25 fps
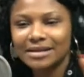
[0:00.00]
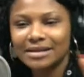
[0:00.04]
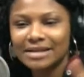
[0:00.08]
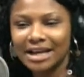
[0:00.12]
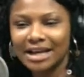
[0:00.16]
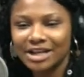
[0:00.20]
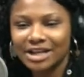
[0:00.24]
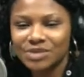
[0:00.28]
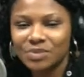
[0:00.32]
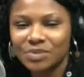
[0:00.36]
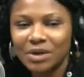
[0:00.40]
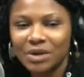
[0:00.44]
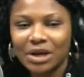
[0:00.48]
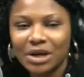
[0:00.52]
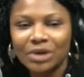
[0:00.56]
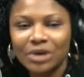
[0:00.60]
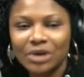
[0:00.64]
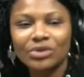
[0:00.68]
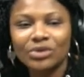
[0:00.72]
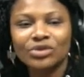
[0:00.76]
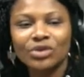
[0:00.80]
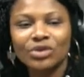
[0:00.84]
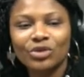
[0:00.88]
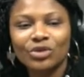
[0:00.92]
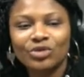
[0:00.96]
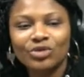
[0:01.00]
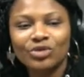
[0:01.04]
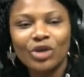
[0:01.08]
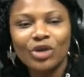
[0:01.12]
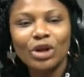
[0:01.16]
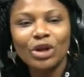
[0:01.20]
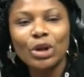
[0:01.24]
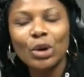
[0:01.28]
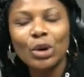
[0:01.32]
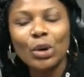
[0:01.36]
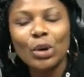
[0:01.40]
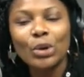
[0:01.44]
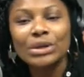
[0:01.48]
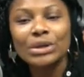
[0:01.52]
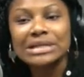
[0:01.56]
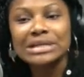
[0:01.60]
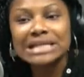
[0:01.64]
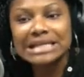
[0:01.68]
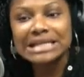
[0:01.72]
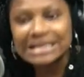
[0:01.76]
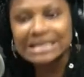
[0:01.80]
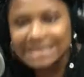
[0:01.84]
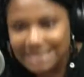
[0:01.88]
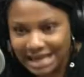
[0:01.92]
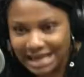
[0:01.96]
next week and also follow
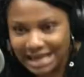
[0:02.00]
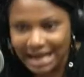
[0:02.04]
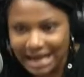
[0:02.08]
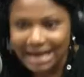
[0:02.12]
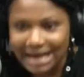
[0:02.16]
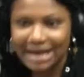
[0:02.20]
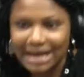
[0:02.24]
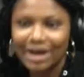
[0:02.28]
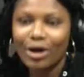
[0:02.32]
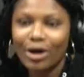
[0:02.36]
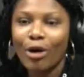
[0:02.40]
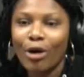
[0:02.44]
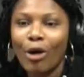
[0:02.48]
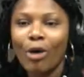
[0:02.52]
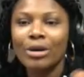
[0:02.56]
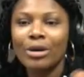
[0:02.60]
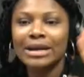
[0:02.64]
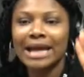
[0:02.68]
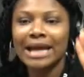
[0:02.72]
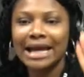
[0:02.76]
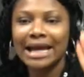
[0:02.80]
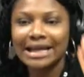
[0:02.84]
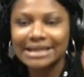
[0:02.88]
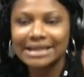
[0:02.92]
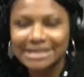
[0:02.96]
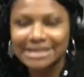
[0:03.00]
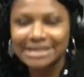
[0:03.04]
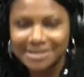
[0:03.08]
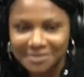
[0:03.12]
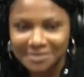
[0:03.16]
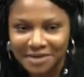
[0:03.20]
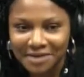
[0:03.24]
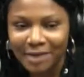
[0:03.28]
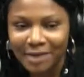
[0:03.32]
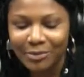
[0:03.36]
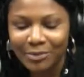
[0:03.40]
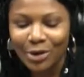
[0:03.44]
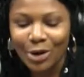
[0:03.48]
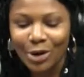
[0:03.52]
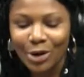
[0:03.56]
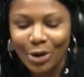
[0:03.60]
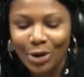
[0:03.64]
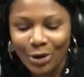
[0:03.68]
Oyinda on Instagram.